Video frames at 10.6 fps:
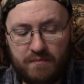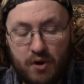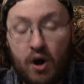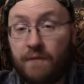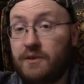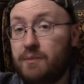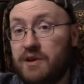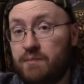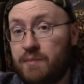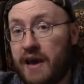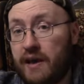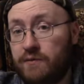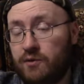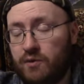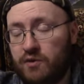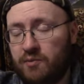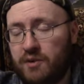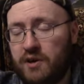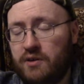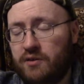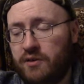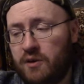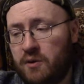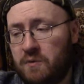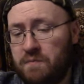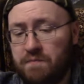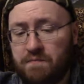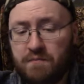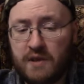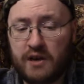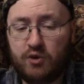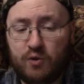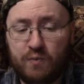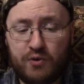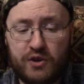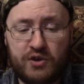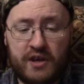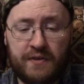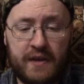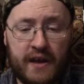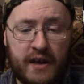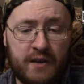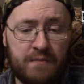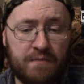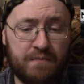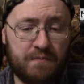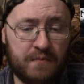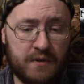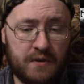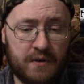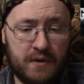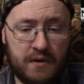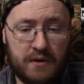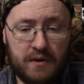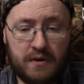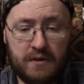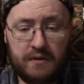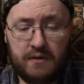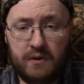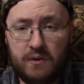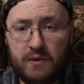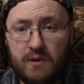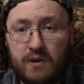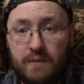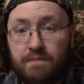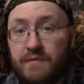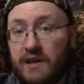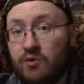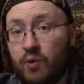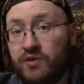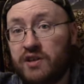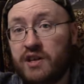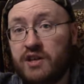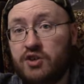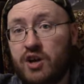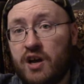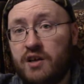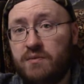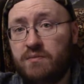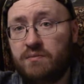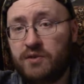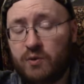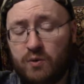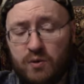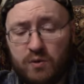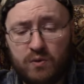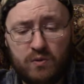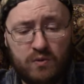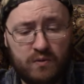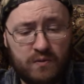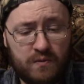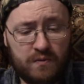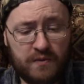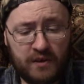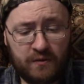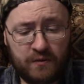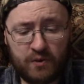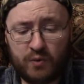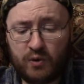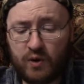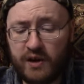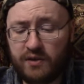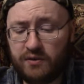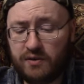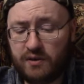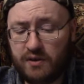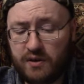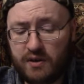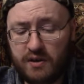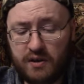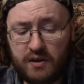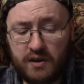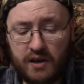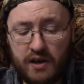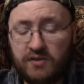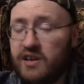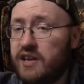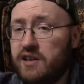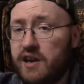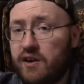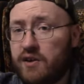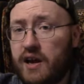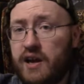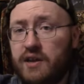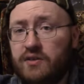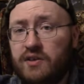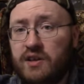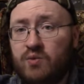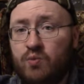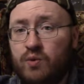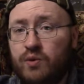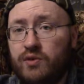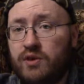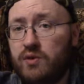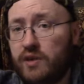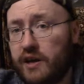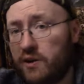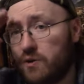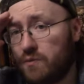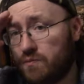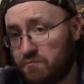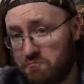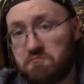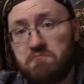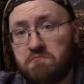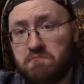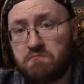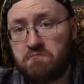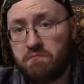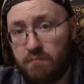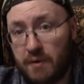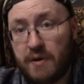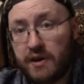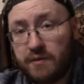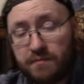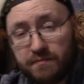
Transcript: off the beaten path, so to speak. So I do appreciate that. So thanks once again, John Zero Cool. Thanks for the request. Take care, guys, and we'll see you later. Bye-bye.